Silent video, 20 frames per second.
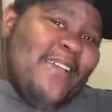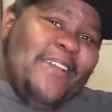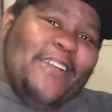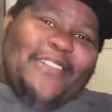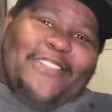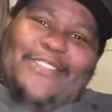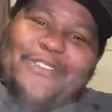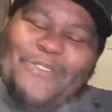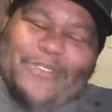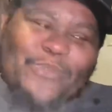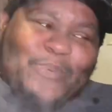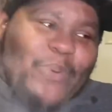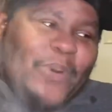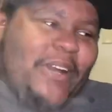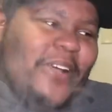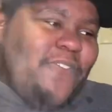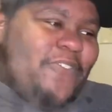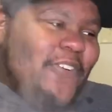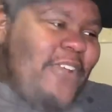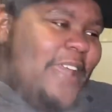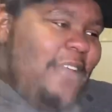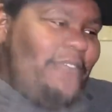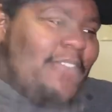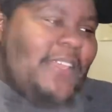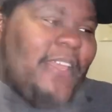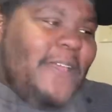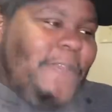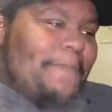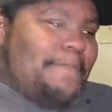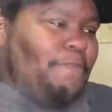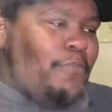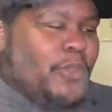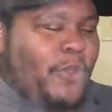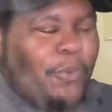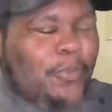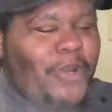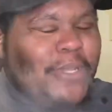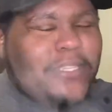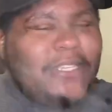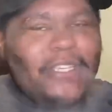Use one for everything.
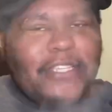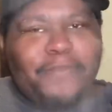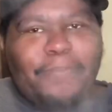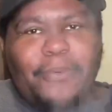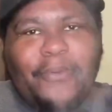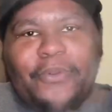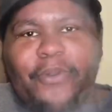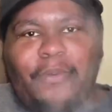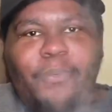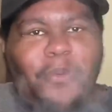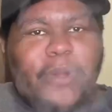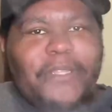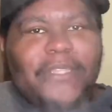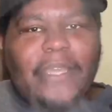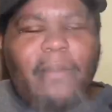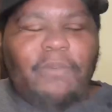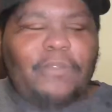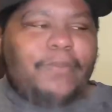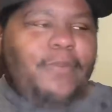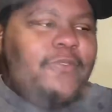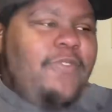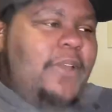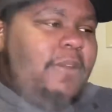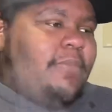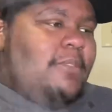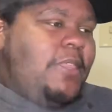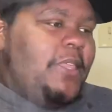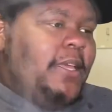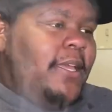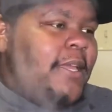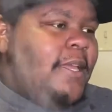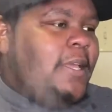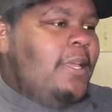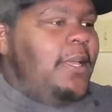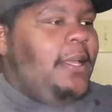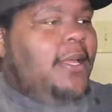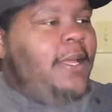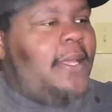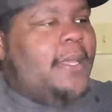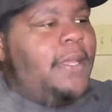1 teaspoon or 1 tablespoon for everything.
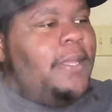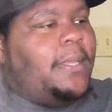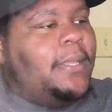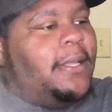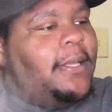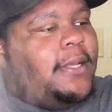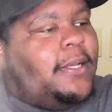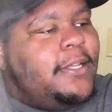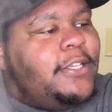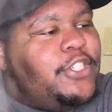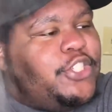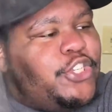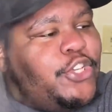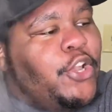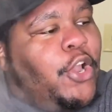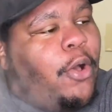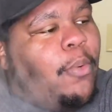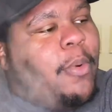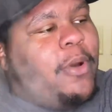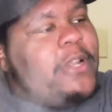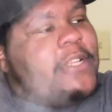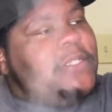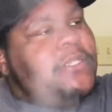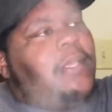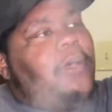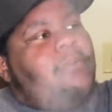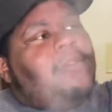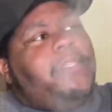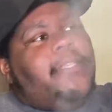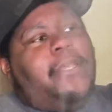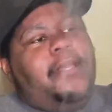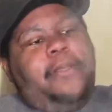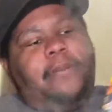Because you don't want it salty.